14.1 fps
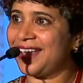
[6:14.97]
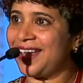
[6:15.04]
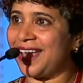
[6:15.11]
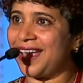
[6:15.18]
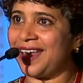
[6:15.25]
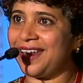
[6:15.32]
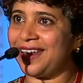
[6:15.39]

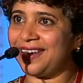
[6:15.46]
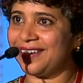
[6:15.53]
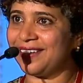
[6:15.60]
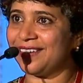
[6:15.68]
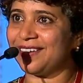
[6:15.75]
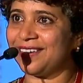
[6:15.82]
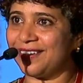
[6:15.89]
and
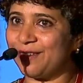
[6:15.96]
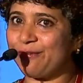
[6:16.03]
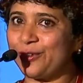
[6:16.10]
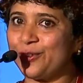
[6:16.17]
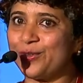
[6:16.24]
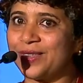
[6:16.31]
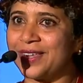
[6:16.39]
a
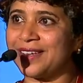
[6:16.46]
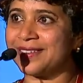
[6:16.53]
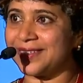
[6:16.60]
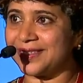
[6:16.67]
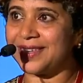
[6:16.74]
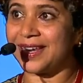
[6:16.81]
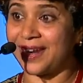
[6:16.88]
few
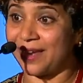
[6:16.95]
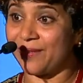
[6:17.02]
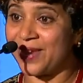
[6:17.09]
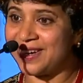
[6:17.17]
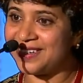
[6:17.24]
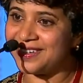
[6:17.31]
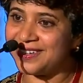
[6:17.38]
things that I
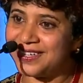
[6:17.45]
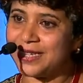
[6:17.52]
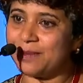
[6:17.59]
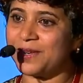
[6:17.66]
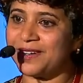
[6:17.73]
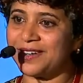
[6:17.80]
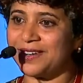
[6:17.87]
went
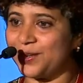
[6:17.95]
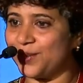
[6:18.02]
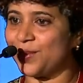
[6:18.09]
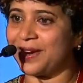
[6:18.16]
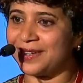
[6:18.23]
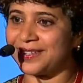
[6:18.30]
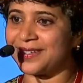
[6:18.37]
deeper into
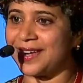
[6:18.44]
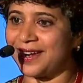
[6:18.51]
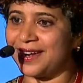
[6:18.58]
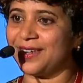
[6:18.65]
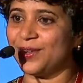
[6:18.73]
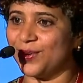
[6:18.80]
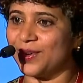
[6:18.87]

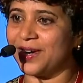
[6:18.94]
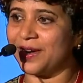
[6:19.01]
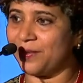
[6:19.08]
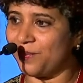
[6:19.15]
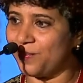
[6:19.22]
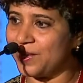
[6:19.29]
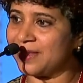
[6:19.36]
understanding yoga
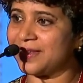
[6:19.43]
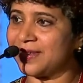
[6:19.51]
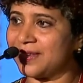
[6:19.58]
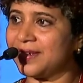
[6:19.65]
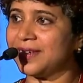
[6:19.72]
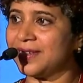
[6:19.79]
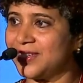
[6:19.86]

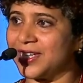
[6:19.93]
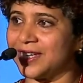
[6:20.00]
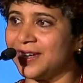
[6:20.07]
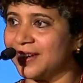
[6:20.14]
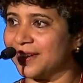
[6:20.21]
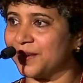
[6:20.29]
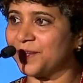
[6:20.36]
with
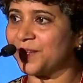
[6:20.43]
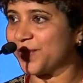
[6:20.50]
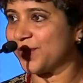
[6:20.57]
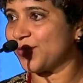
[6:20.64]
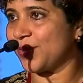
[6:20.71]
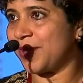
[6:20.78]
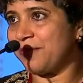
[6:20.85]
Qigong.
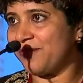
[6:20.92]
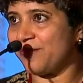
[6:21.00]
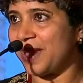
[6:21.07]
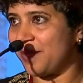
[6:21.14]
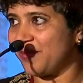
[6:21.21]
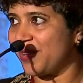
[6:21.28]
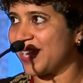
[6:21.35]
So
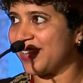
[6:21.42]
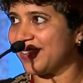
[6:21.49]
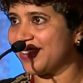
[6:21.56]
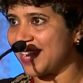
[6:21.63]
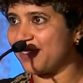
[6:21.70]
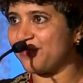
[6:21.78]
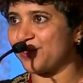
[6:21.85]
I'm very
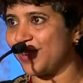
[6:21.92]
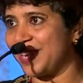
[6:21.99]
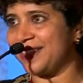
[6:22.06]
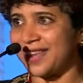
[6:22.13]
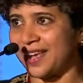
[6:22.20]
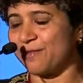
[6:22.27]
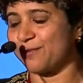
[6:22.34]
grateful
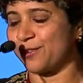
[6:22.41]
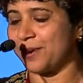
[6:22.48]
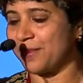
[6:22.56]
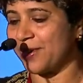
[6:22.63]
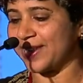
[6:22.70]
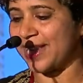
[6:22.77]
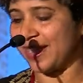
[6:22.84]
and thankful
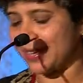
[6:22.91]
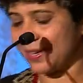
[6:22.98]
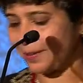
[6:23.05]
about that.